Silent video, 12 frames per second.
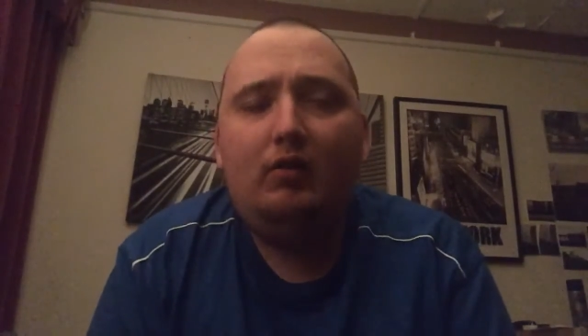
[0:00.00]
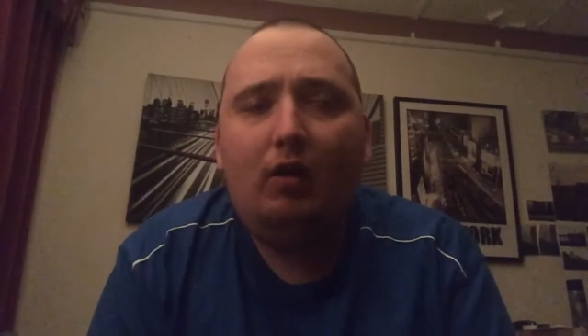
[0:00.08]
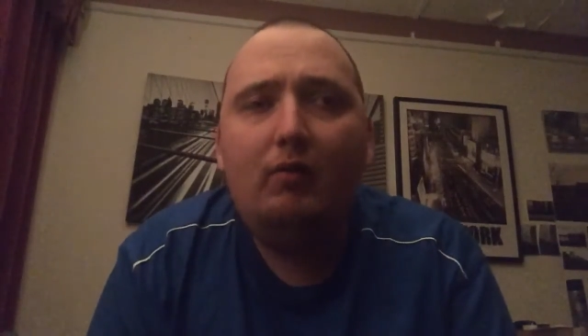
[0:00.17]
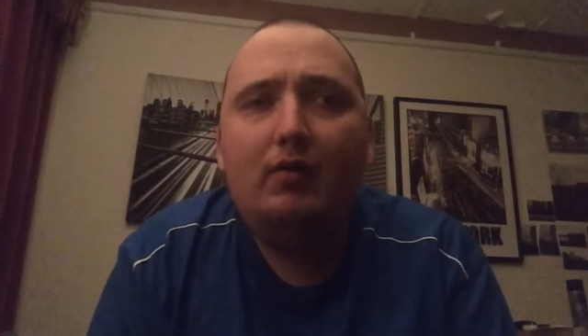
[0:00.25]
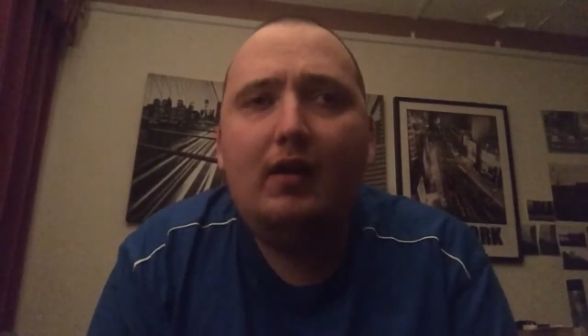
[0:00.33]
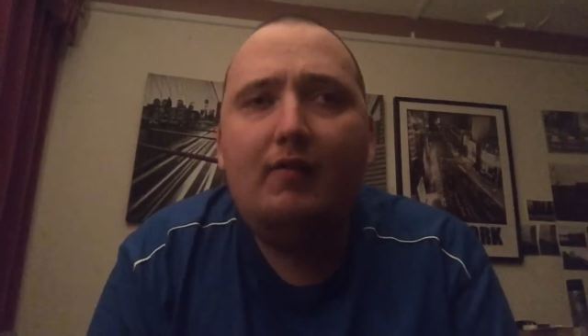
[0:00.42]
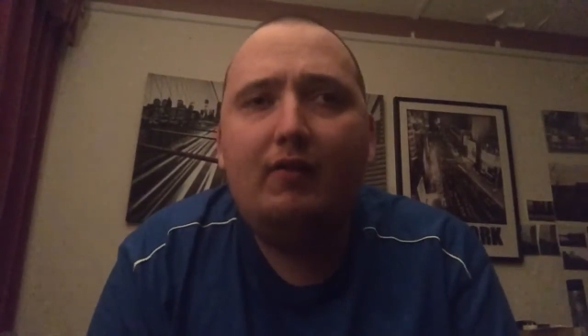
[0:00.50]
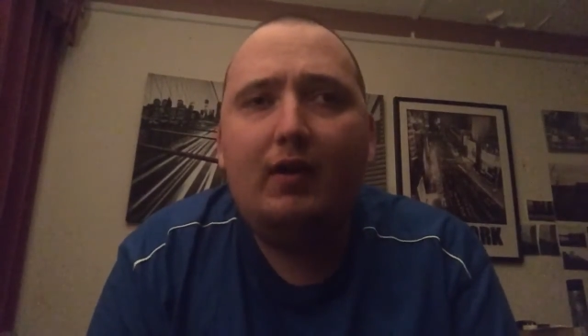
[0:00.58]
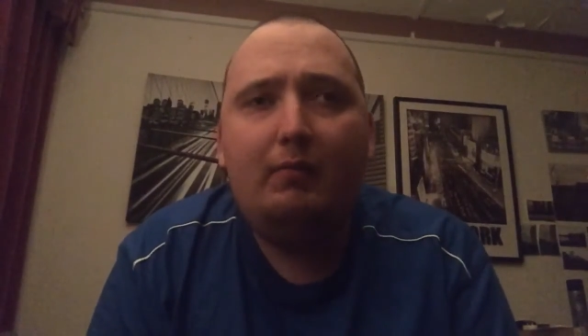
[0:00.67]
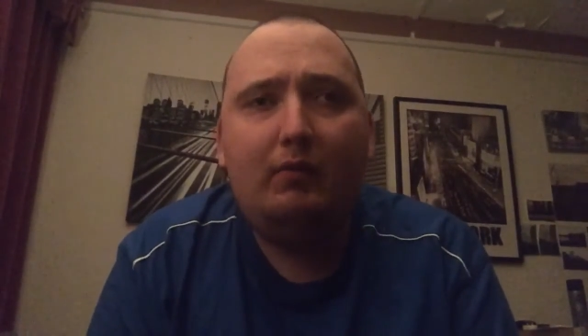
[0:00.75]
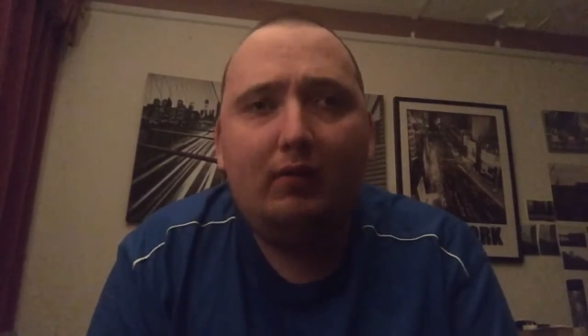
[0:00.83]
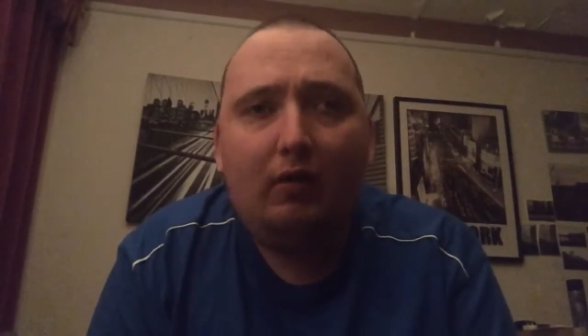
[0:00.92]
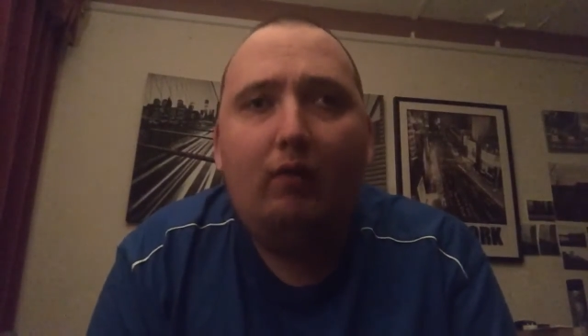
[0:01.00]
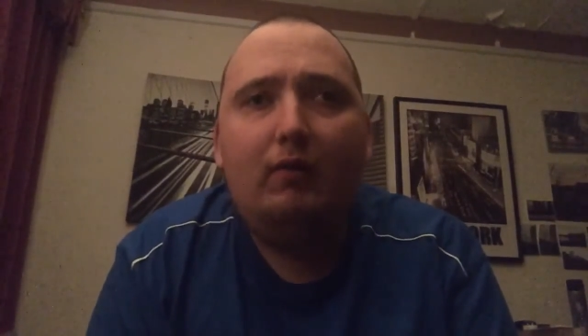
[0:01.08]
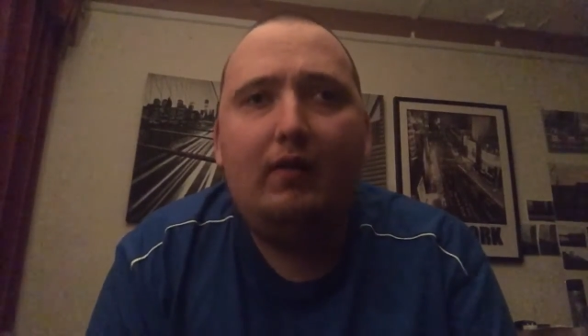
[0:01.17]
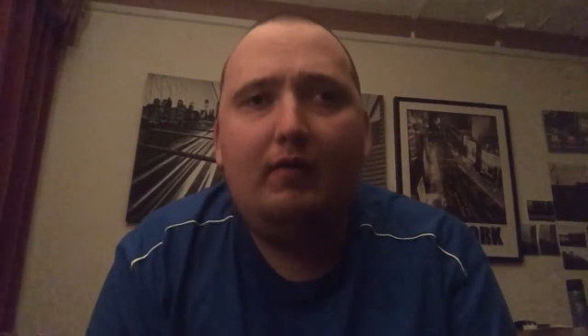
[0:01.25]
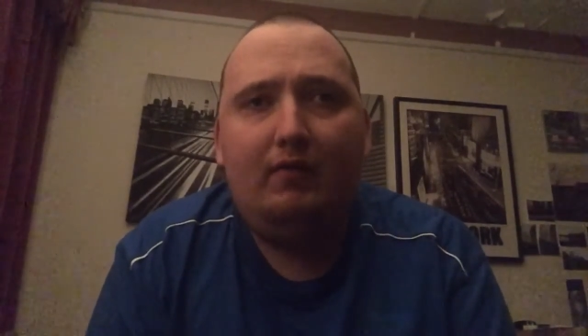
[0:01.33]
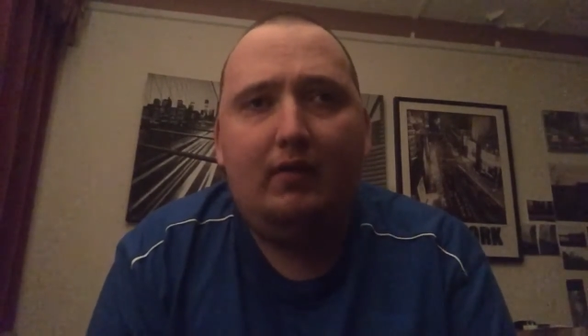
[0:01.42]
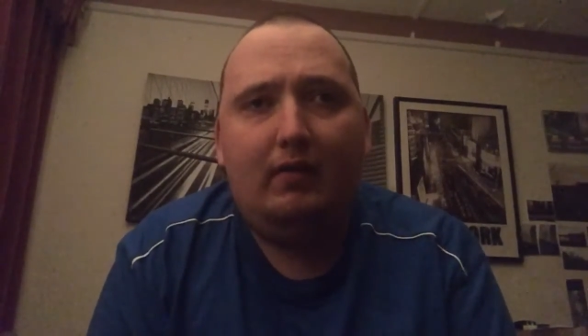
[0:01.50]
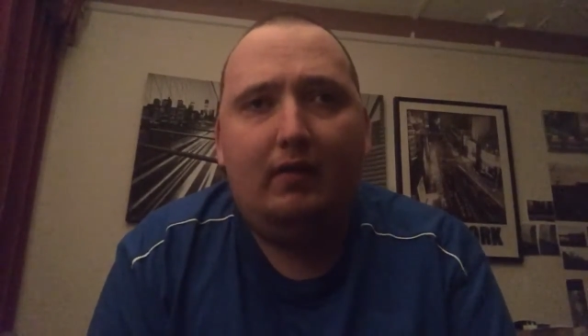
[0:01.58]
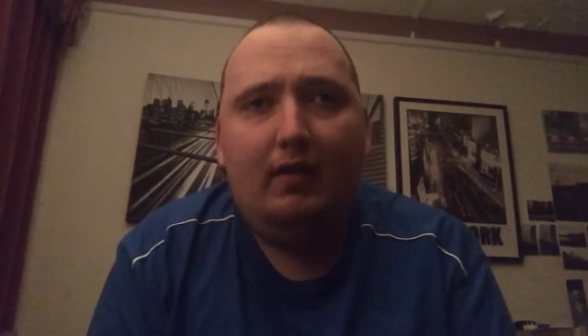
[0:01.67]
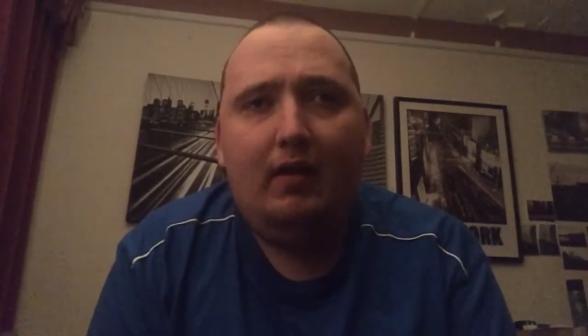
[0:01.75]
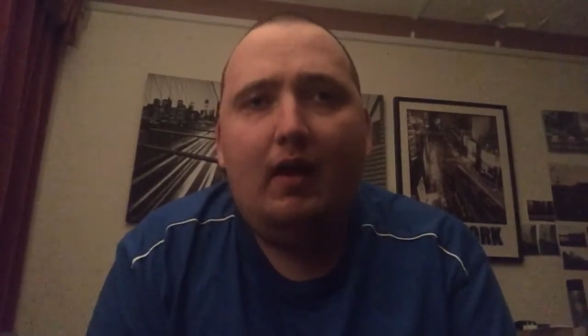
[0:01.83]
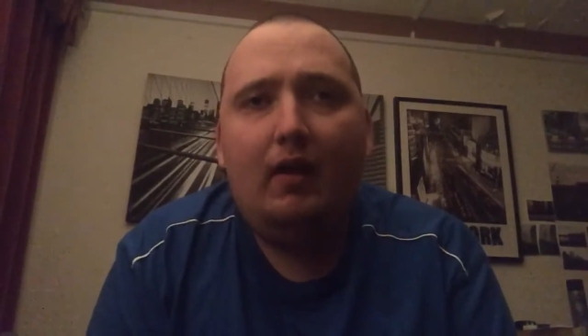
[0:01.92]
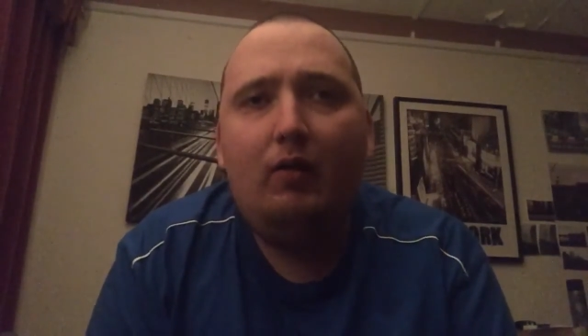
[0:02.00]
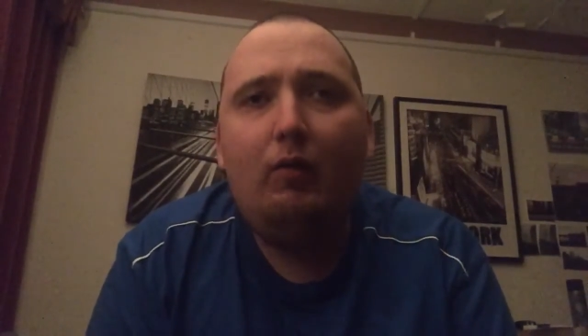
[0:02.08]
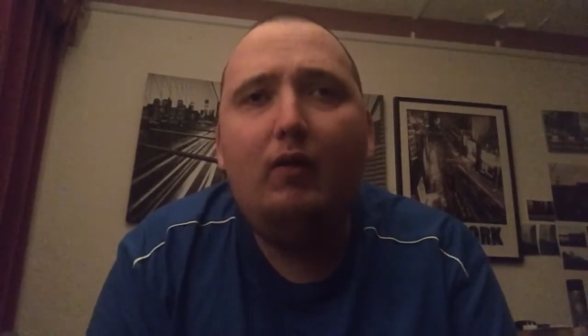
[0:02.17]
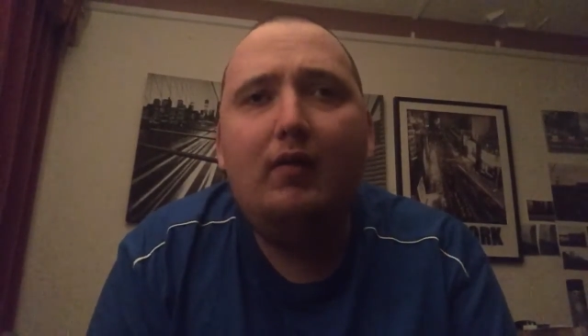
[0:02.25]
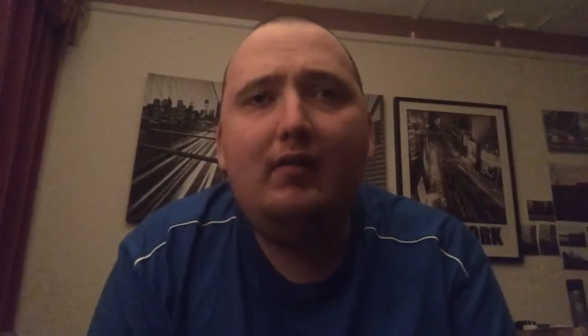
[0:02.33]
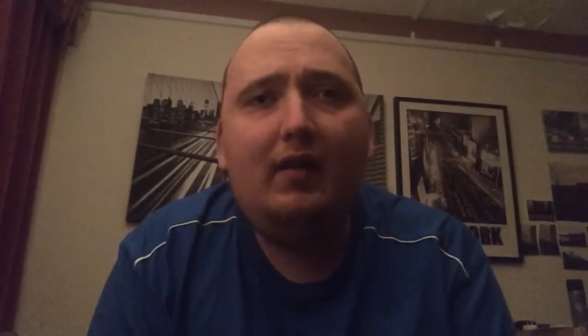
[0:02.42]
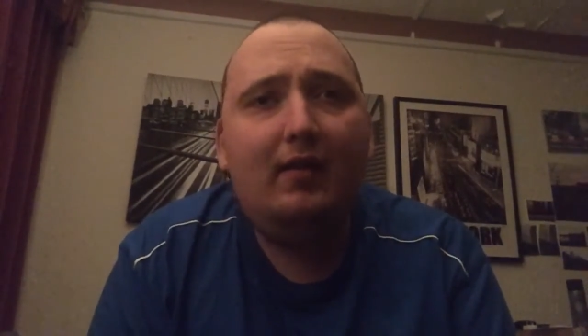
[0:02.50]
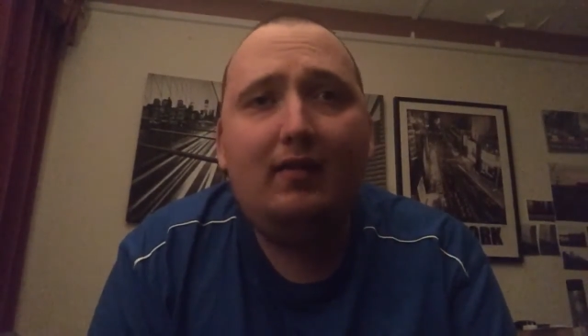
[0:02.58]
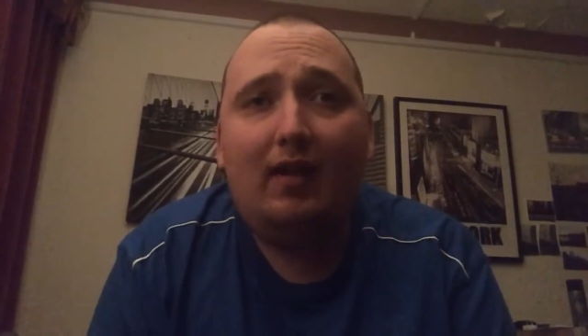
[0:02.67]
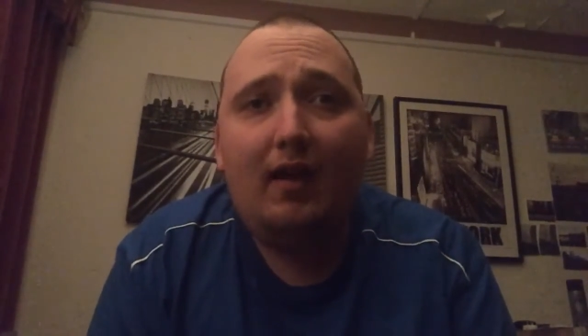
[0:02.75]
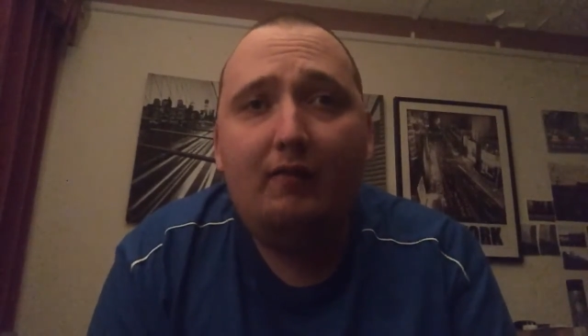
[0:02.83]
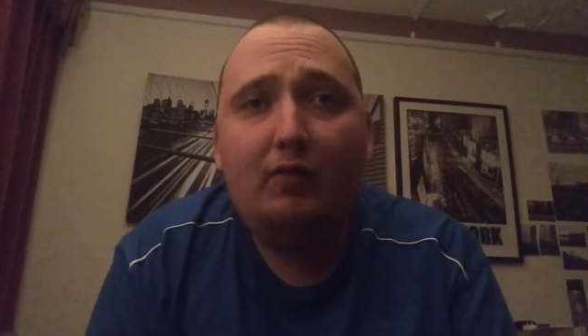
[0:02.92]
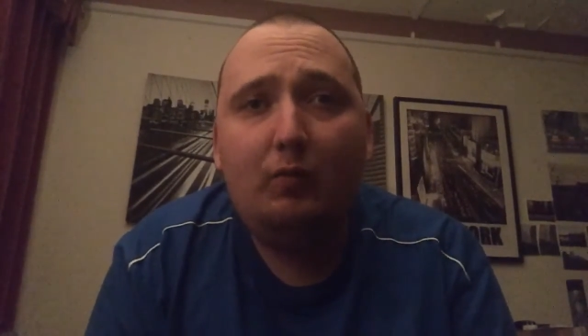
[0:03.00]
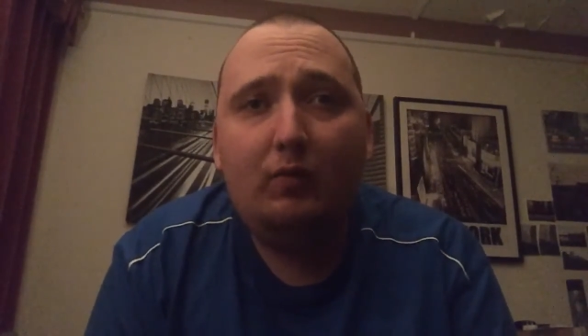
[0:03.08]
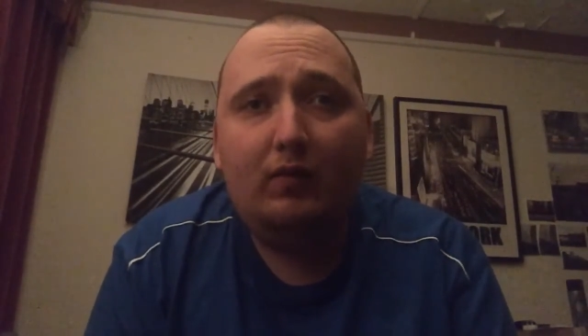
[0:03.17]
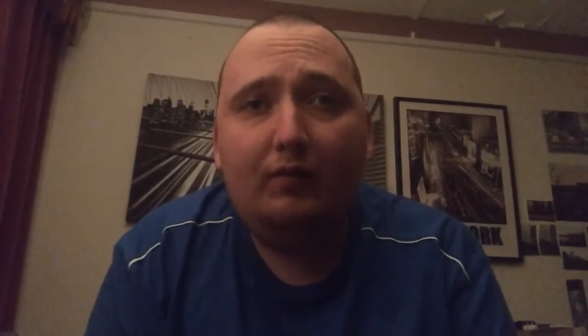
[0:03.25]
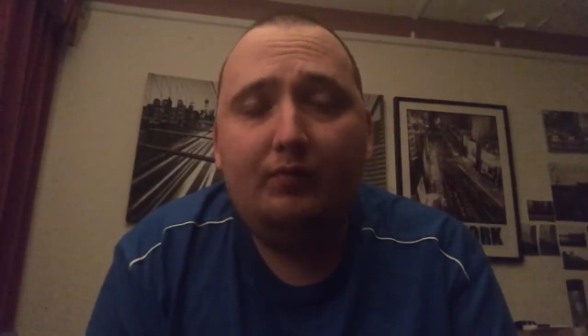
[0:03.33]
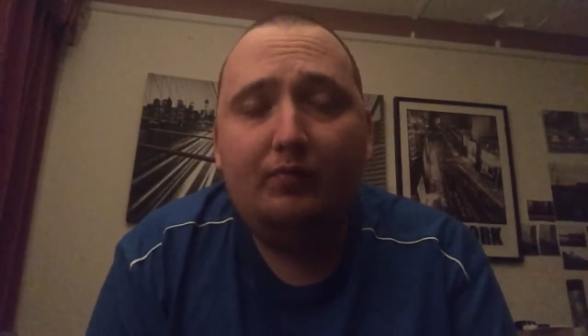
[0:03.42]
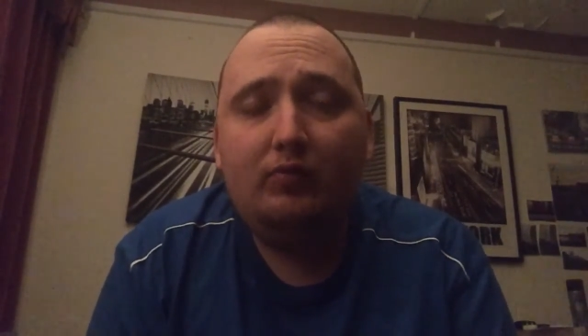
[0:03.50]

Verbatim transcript: Don't give up, don't give in. And I always say this to everyone